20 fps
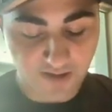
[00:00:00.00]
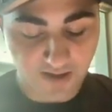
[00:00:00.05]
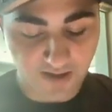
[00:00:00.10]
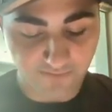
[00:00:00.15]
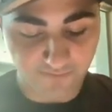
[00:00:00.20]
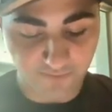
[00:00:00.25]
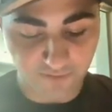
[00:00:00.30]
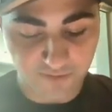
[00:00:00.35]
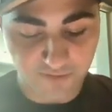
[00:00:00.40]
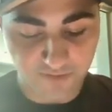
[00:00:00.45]

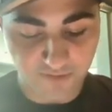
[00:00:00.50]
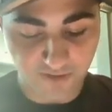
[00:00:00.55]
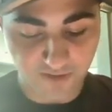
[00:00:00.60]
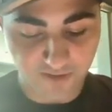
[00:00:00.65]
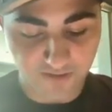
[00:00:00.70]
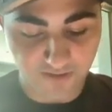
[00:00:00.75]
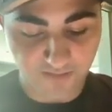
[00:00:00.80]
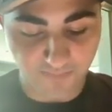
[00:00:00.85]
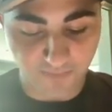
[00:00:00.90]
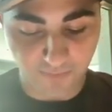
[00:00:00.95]
I've learned a
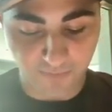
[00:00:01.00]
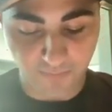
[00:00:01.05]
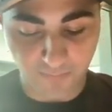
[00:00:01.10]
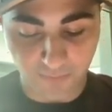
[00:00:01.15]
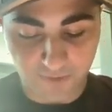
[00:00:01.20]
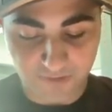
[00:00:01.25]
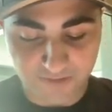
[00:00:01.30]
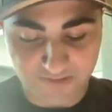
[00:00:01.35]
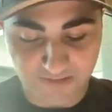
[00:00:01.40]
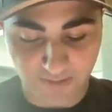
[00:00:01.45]
lot about the
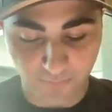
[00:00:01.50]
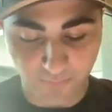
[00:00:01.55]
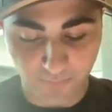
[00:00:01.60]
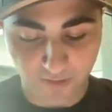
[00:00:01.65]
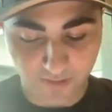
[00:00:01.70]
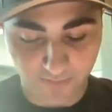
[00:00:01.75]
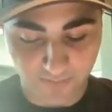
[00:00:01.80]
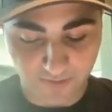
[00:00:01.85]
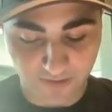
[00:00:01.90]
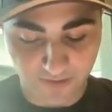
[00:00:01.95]
person I
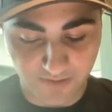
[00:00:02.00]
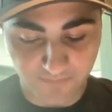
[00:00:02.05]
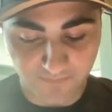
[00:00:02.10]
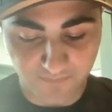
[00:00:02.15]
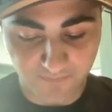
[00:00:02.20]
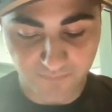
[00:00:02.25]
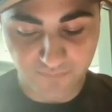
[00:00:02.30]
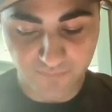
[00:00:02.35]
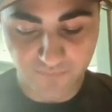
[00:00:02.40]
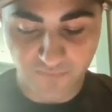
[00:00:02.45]
want to
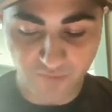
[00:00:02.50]
be,